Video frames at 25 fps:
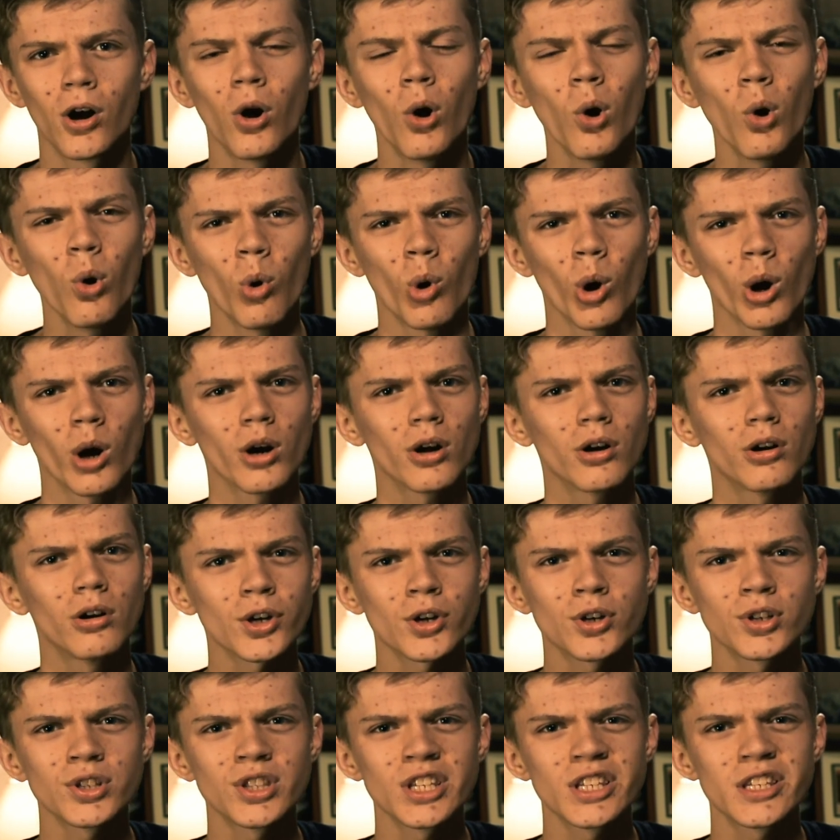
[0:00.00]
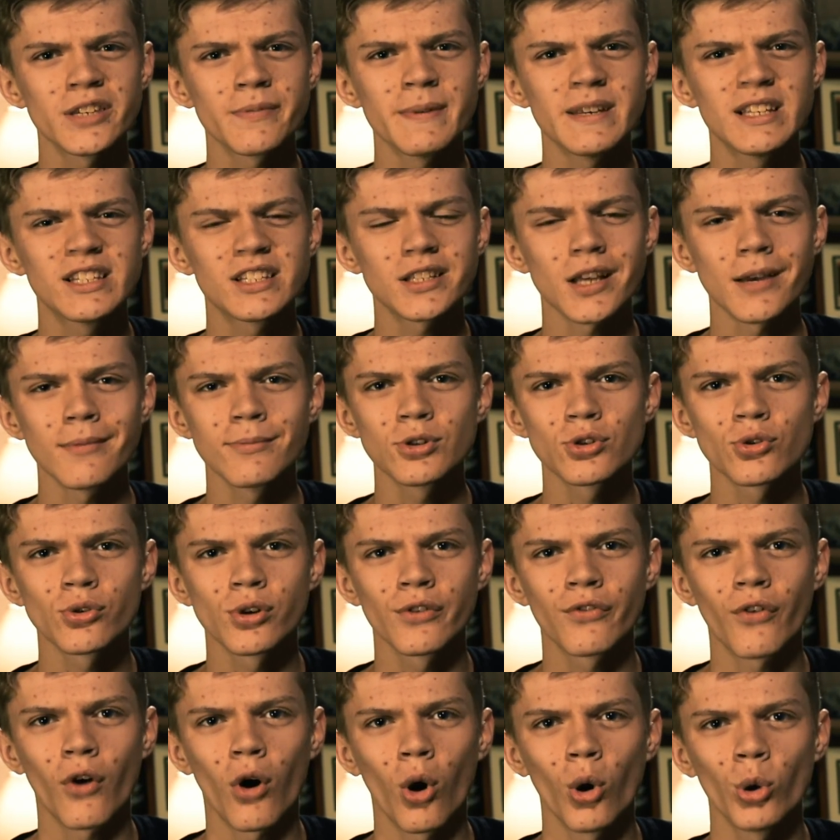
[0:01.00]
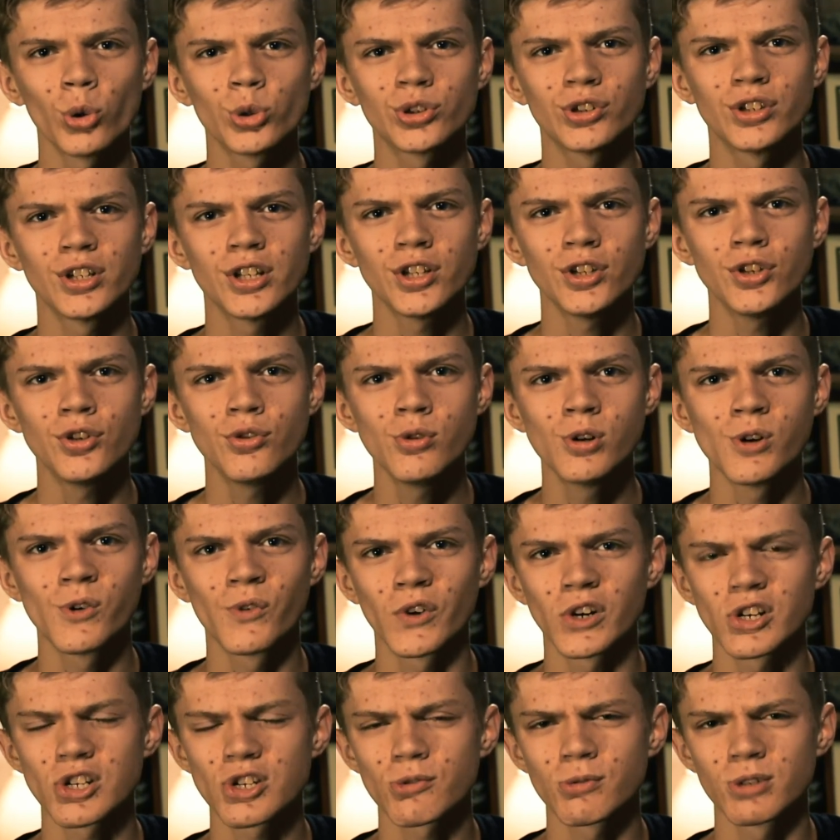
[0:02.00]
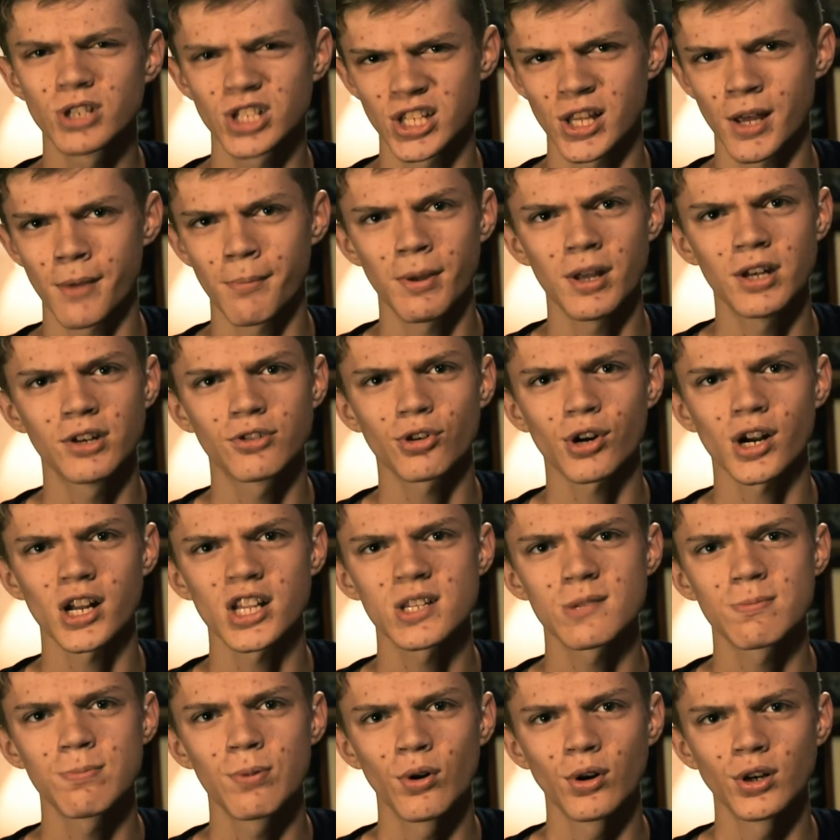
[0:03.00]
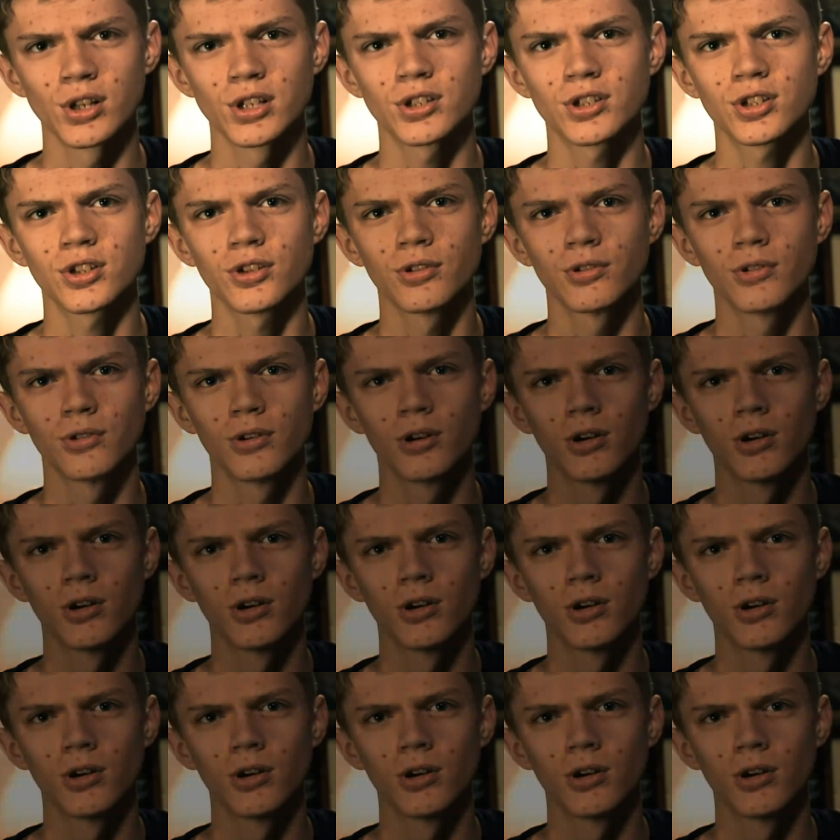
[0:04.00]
Or could this be some sort of alternate universe which they've been transported to?